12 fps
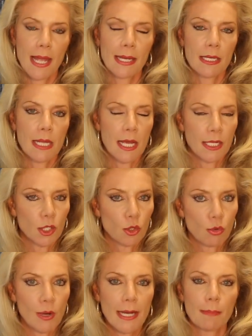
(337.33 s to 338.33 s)
an
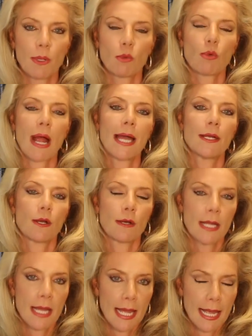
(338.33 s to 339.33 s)
incredible writer,